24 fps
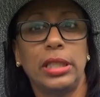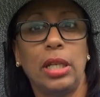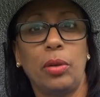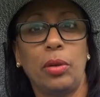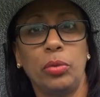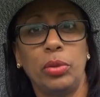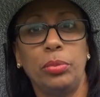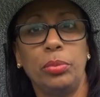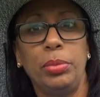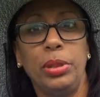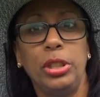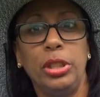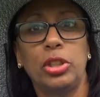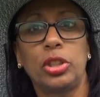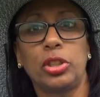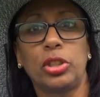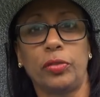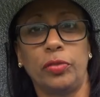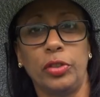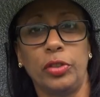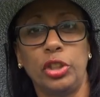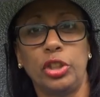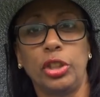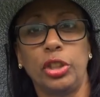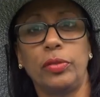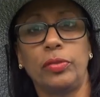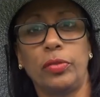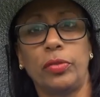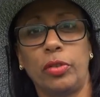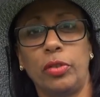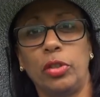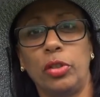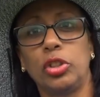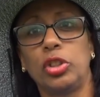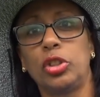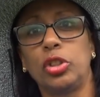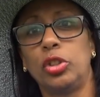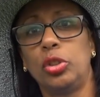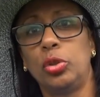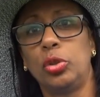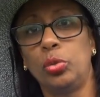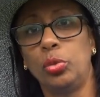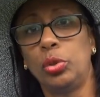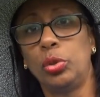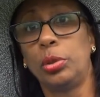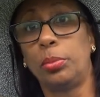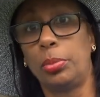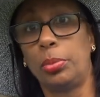that would be sufficient for us to
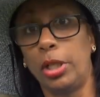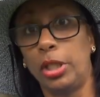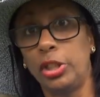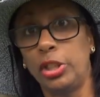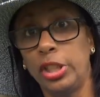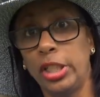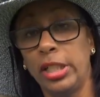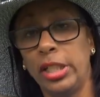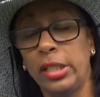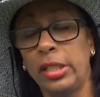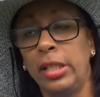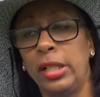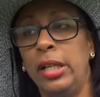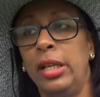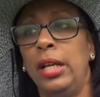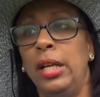do the project.